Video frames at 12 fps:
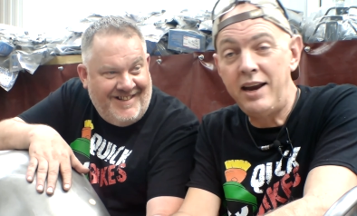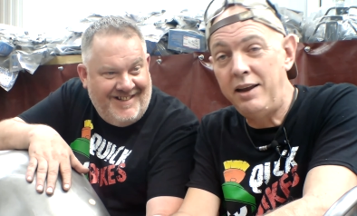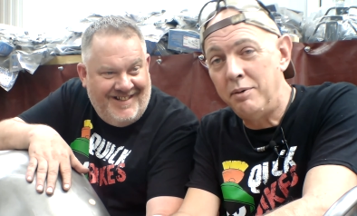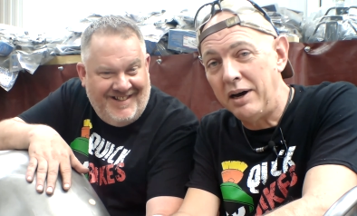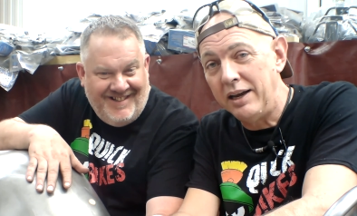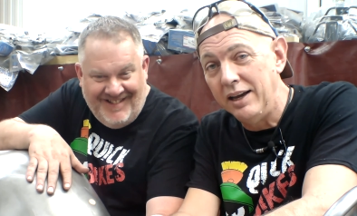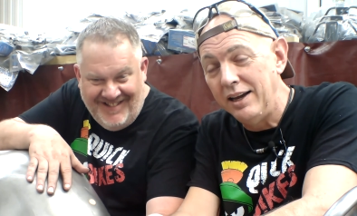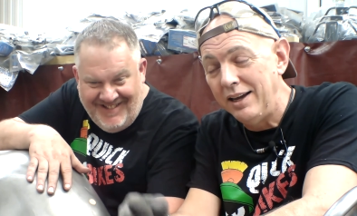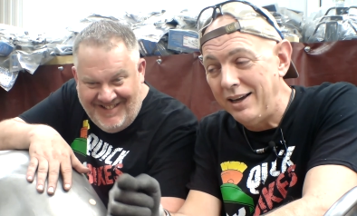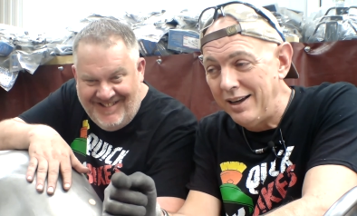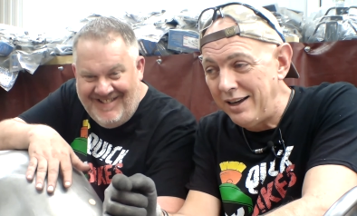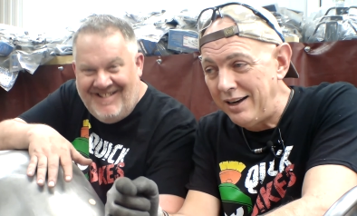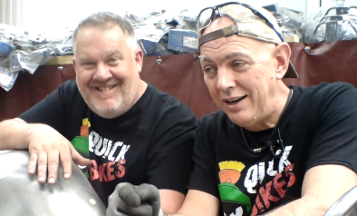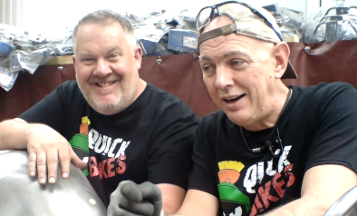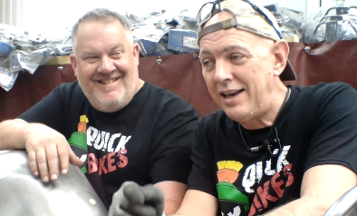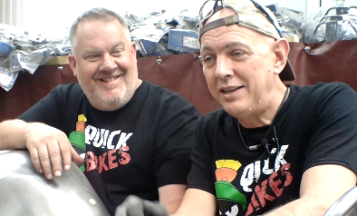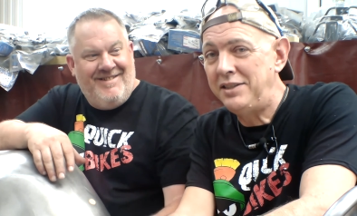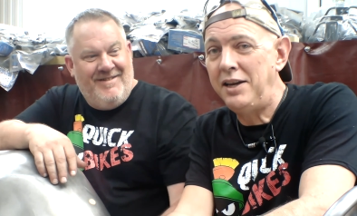Speaker 1: anyway,
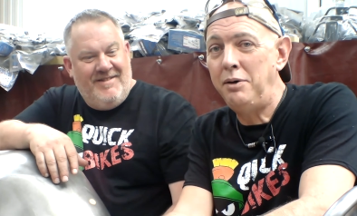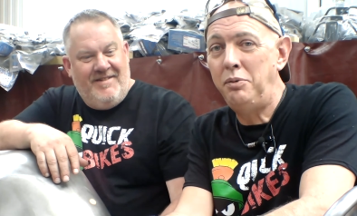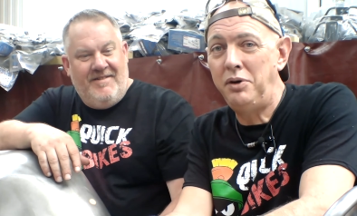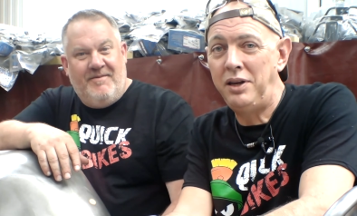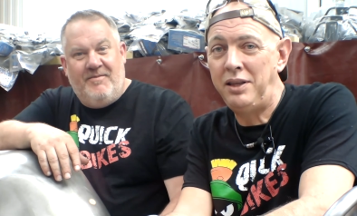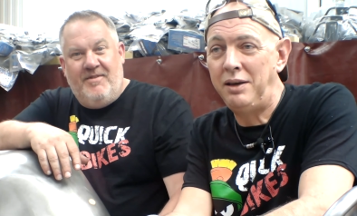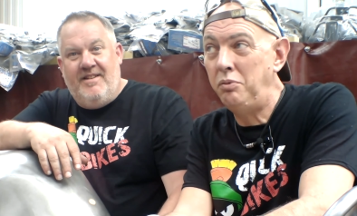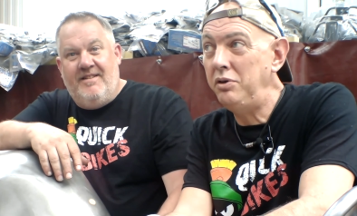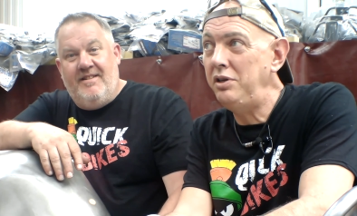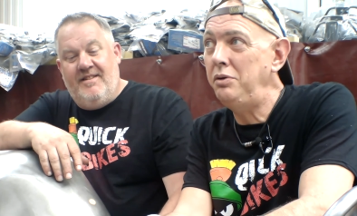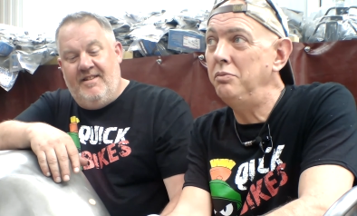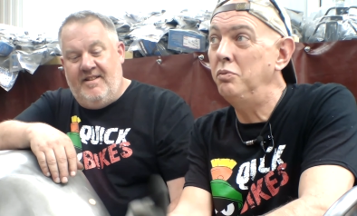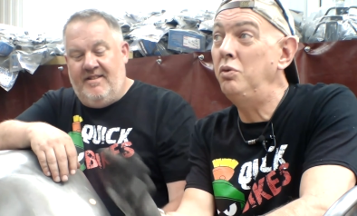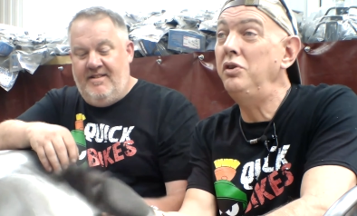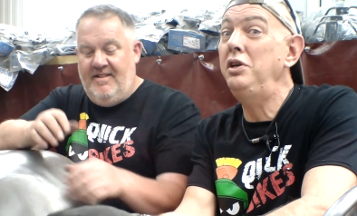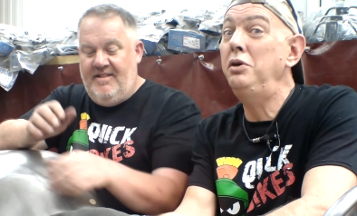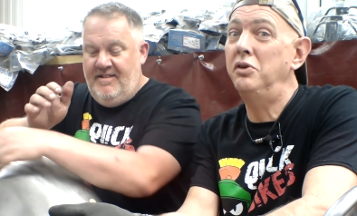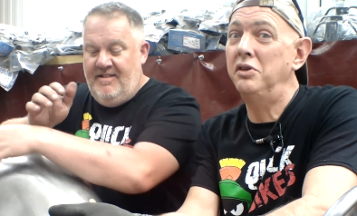let us know what you think. What do you yeah.
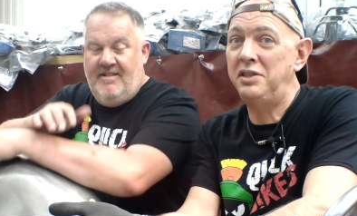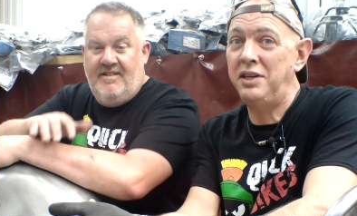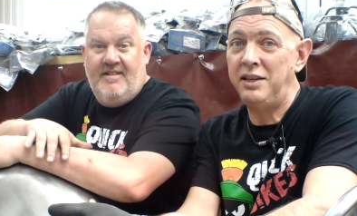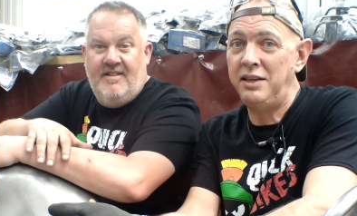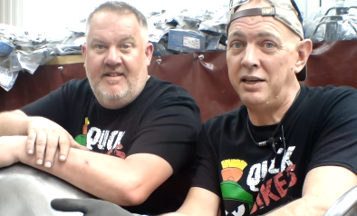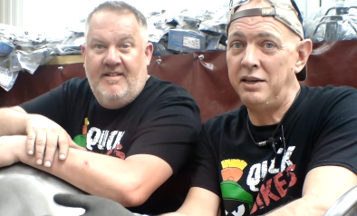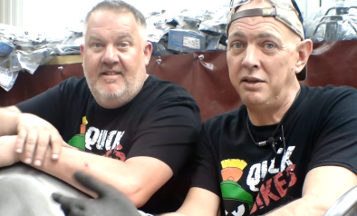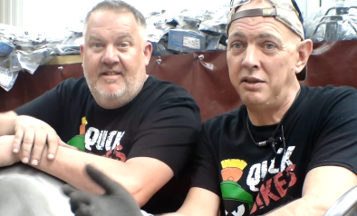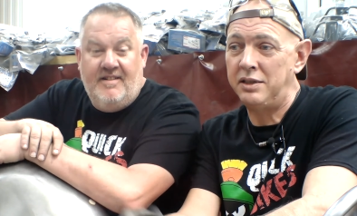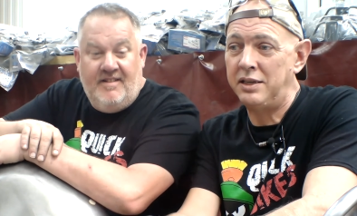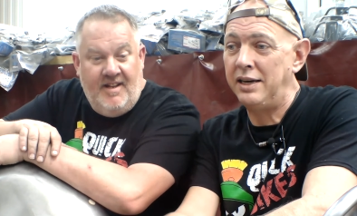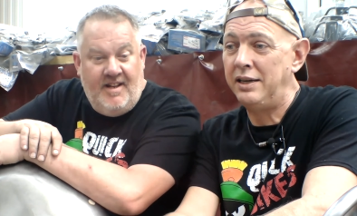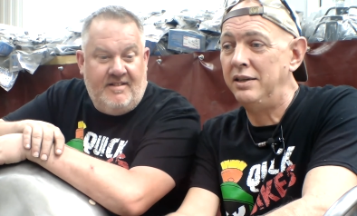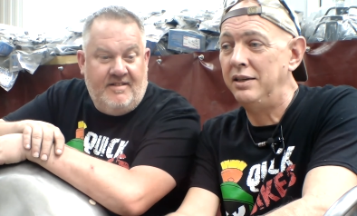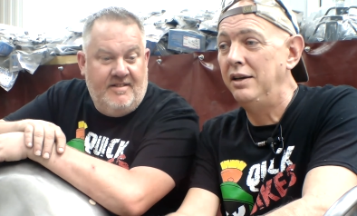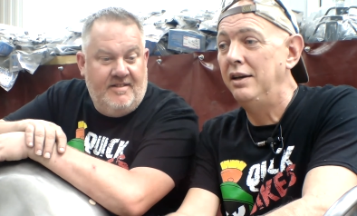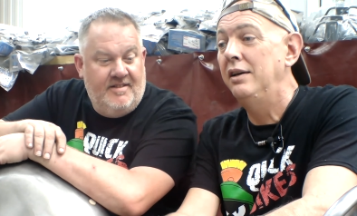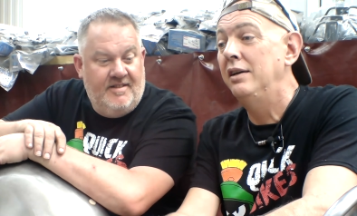What do you want to see at the end of the day? Yeah.
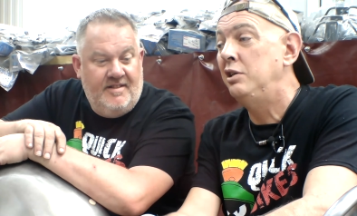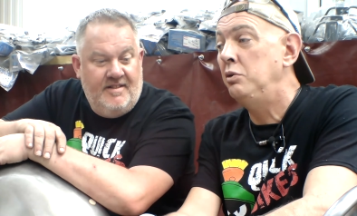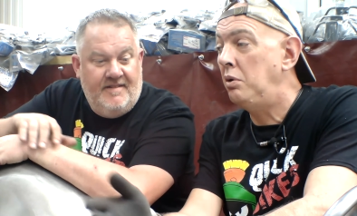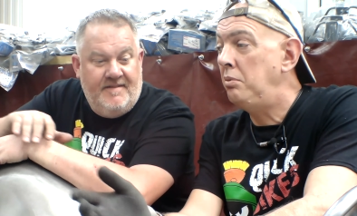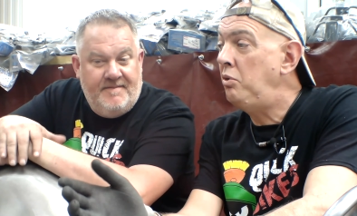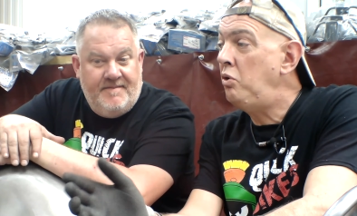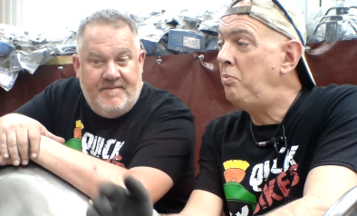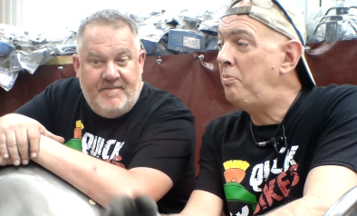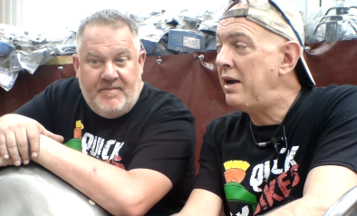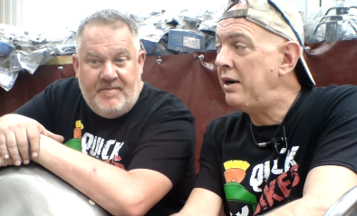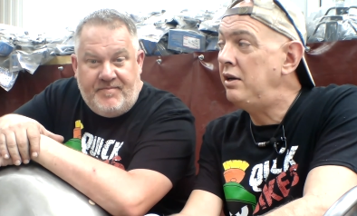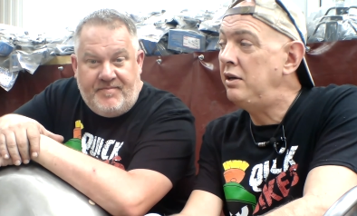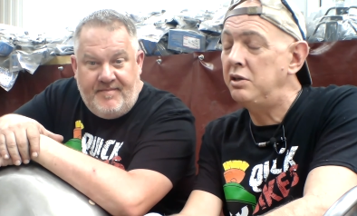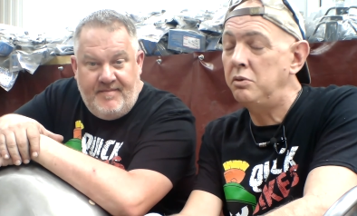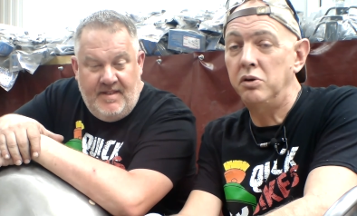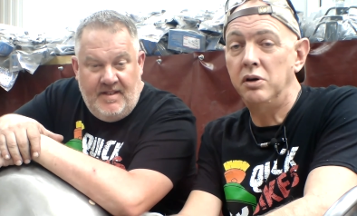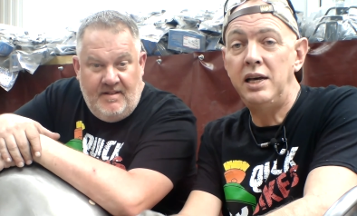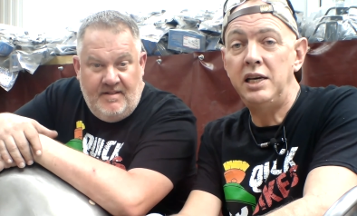Do you want more banter?
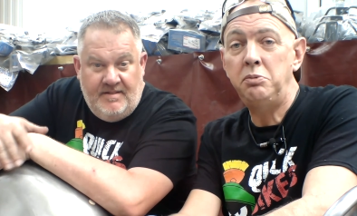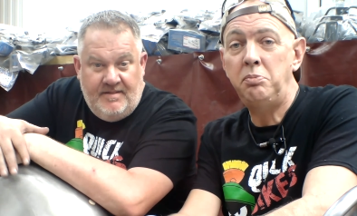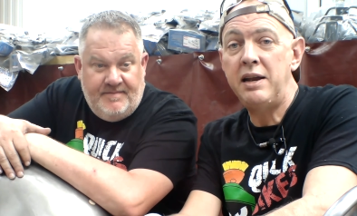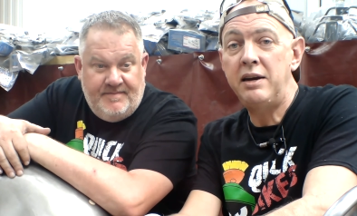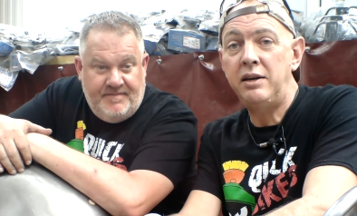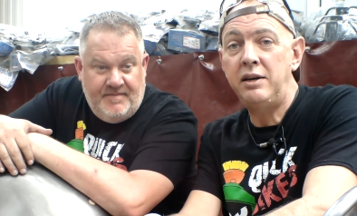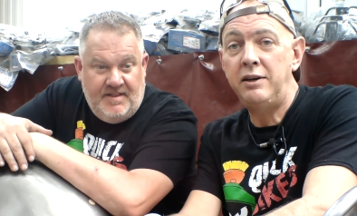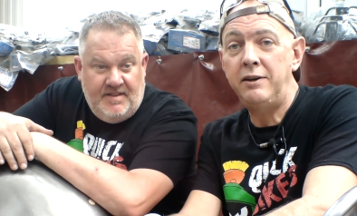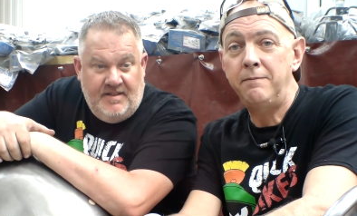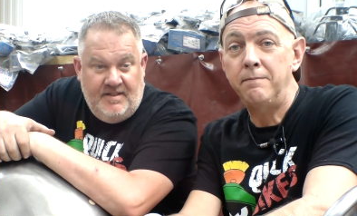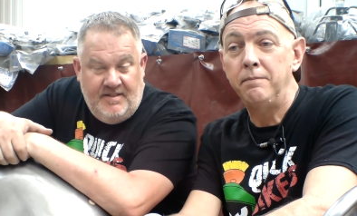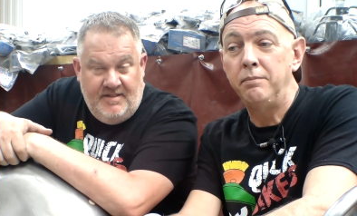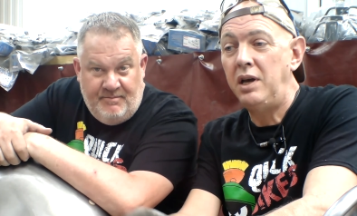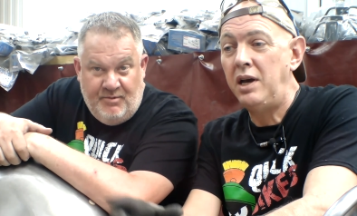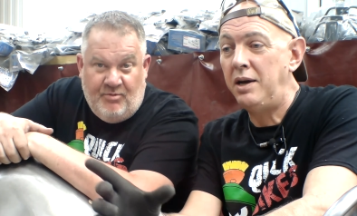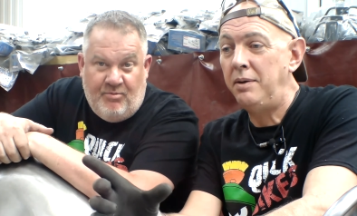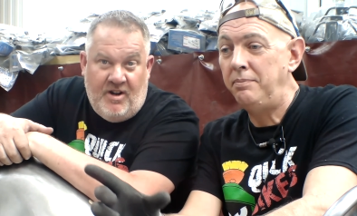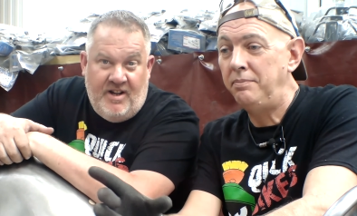Do you want less banter?
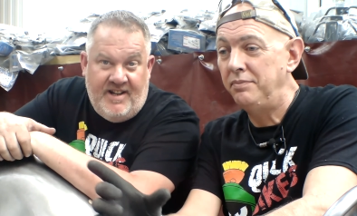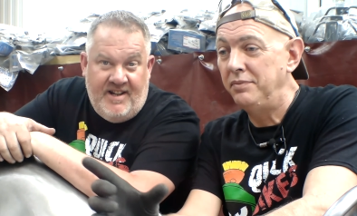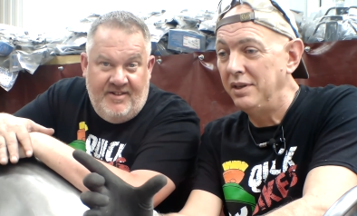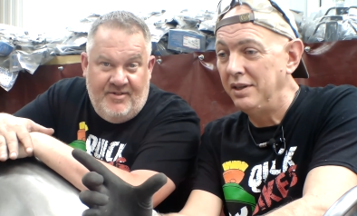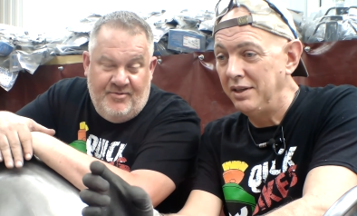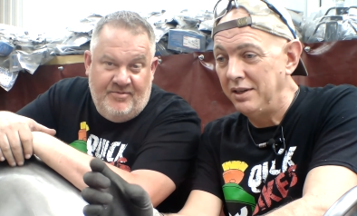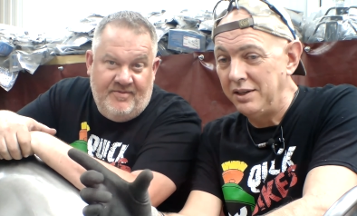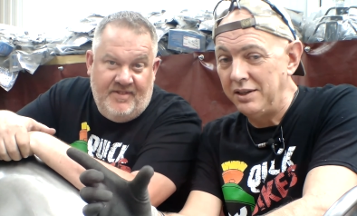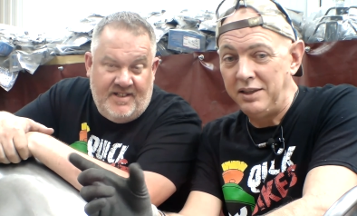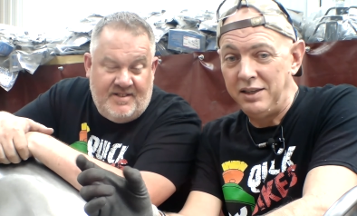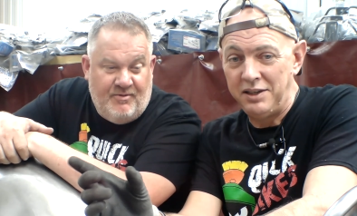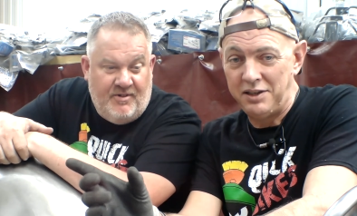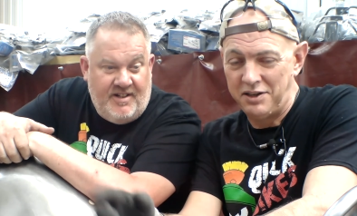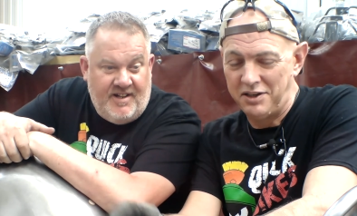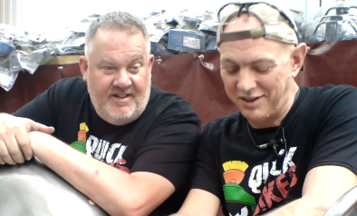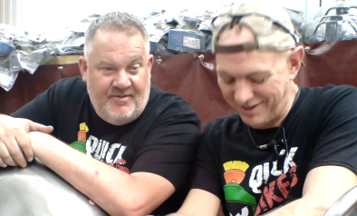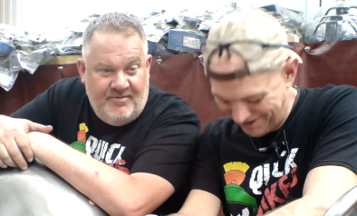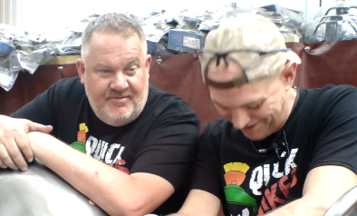More um, wide angle, less
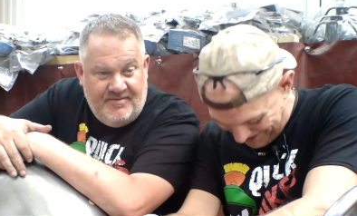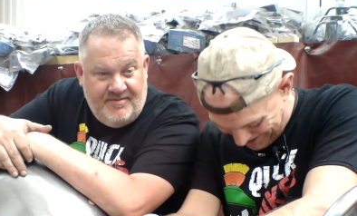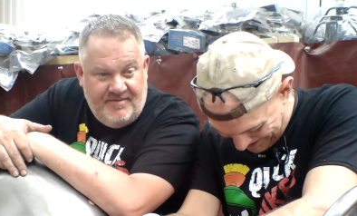wide angle.